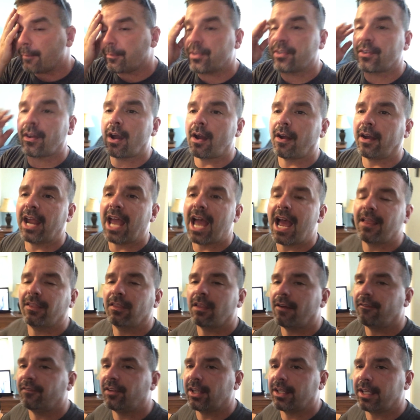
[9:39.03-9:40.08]
I'm sorry. I
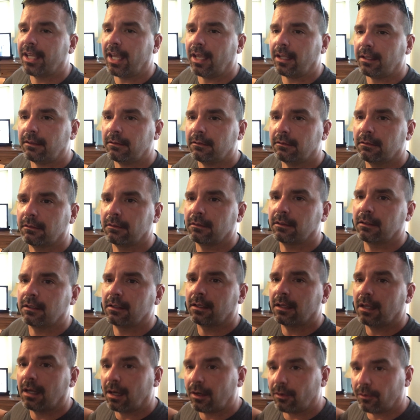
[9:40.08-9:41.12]
love you, kid.
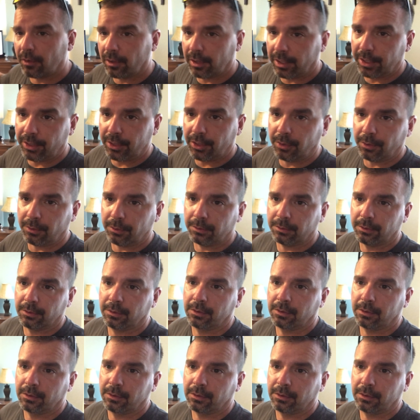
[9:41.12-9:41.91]
I really do.